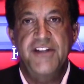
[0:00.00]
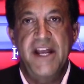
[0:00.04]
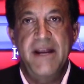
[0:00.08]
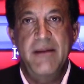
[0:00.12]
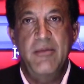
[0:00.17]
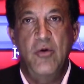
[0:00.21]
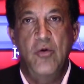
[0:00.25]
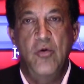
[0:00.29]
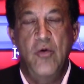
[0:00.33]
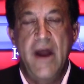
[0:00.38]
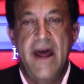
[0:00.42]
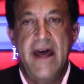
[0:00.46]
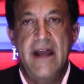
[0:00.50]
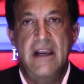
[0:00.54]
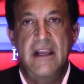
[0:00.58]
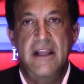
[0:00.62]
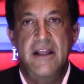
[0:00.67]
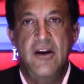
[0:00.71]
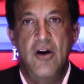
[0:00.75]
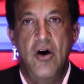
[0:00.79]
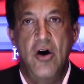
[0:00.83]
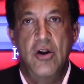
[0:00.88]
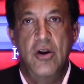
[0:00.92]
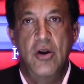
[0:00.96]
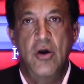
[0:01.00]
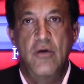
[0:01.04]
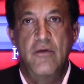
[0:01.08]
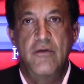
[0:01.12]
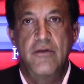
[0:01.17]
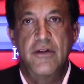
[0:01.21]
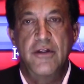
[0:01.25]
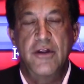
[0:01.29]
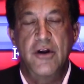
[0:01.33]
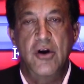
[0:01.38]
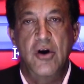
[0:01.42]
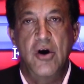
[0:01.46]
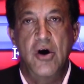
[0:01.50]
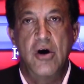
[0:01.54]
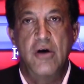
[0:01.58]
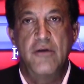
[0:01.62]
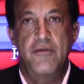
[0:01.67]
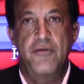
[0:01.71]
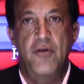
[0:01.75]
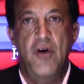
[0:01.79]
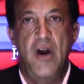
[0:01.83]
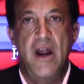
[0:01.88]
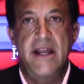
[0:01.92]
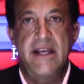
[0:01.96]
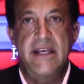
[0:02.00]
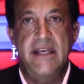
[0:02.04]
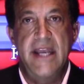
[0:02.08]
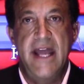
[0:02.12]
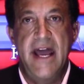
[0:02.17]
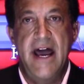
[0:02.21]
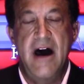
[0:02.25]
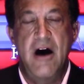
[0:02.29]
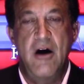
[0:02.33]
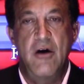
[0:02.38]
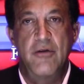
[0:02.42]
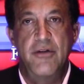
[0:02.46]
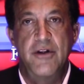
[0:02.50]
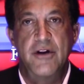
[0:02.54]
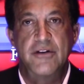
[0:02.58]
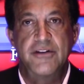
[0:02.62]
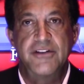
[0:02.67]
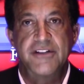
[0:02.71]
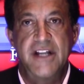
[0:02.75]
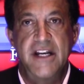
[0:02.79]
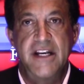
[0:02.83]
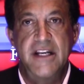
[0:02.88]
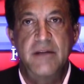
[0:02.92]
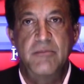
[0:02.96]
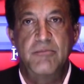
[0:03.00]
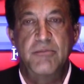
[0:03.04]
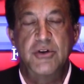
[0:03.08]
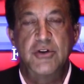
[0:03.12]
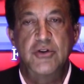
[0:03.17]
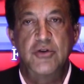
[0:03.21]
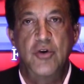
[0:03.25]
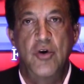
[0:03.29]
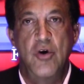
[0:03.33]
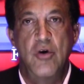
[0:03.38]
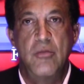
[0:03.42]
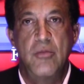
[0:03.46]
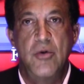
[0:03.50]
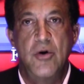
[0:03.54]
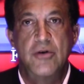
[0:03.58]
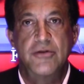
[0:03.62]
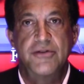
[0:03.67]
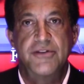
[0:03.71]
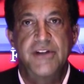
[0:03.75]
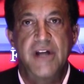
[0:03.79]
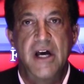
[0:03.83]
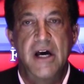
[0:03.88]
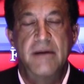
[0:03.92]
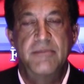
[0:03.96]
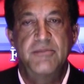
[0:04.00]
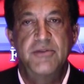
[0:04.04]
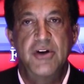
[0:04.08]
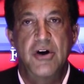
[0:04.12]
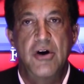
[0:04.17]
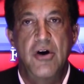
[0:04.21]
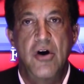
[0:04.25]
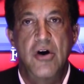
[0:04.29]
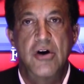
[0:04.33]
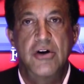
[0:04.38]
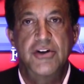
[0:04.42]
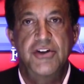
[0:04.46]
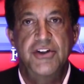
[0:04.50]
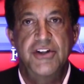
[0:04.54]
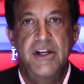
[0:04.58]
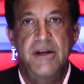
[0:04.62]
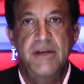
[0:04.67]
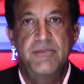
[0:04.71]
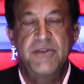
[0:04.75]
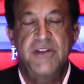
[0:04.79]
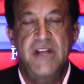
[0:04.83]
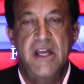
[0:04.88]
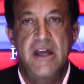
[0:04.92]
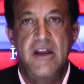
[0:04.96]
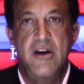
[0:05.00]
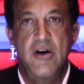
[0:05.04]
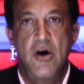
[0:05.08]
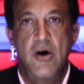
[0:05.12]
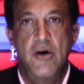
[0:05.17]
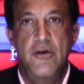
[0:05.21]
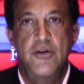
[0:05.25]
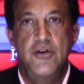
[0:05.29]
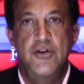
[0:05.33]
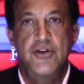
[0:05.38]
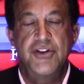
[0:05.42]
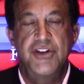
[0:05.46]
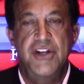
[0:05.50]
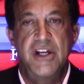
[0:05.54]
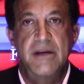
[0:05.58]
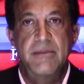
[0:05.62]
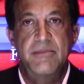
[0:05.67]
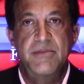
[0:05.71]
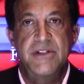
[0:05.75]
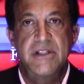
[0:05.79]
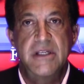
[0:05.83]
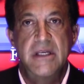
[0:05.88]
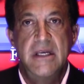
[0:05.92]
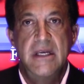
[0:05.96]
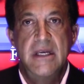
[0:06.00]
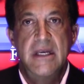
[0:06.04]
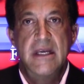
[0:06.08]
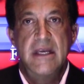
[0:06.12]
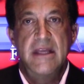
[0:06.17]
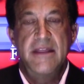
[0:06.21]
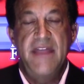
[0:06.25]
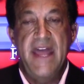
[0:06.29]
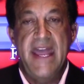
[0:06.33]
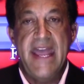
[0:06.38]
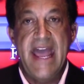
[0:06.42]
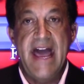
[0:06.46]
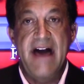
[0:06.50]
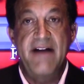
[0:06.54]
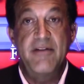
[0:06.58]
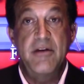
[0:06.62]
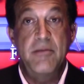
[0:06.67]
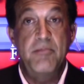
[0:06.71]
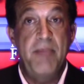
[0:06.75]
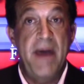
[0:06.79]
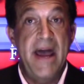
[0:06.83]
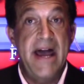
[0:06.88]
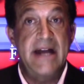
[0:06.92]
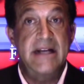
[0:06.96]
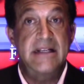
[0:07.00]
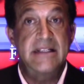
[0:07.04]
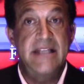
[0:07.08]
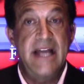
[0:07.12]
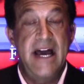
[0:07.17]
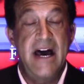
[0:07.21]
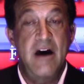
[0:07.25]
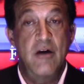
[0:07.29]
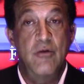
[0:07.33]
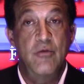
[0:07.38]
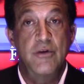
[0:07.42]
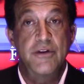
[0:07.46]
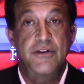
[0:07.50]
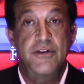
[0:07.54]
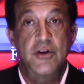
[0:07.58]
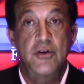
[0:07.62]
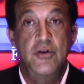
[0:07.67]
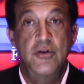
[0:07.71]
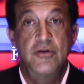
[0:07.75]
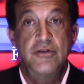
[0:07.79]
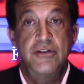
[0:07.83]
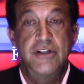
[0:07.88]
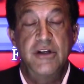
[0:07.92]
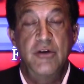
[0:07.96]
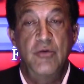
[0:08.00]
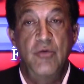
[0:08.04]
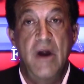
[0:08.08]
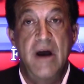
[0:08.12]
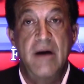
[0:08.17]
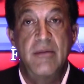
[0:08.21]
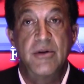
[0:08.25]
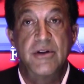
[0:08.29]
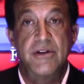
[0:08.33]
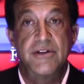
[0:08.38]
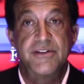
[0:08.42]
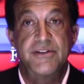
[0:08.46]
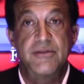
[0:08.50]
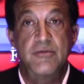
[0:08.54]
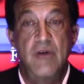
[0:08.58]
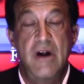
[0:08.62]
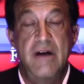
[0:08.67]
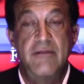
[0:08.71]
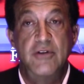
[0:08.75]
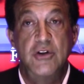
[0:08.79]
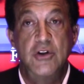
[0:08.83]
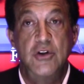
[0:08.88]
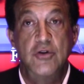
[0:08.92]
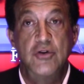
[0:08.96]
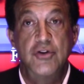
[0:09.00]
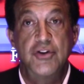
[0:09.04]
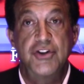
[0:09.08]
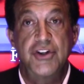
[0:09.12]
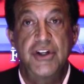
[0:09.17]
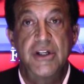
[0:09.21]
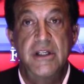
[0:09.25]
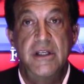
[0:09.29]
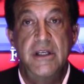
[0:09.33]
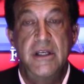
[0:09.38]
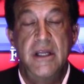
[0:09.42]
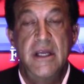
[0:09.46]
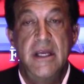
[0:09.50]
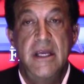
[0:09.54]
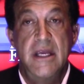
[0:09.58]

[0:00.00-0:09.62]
saber rattling all over the Gulf right now. They're sending patrol boats up to our ships and other ships. They haven't backed down with the Houthi rebels. Revolution